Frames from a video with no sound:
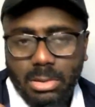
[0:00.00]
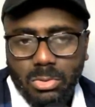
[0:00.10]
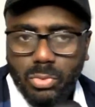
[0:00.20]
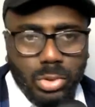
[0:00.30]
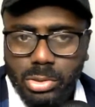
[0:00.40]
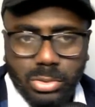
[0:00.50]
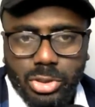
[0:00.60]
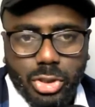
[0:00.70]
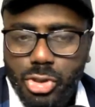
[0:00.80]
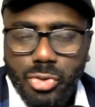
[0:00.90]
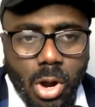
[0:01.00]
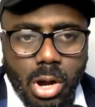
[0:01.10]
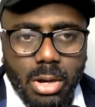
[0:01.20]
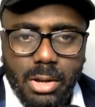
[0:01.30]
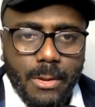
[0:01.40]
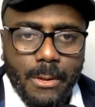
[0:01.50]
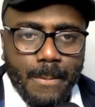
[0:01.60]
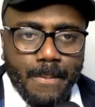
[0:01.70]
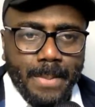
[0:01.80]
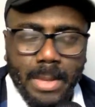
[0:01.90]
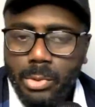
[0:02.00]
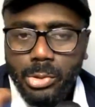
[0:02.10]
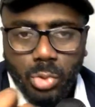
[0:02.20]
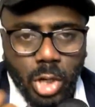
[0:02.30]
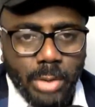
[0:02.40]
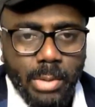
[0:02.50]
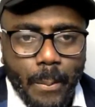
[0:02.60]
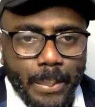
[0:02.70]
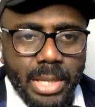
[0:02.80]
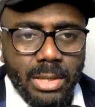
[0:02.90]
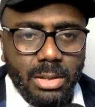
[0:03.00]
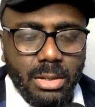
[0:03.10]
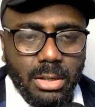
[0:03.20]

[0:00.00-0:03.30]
was just wrong. Was wrong in my opinion.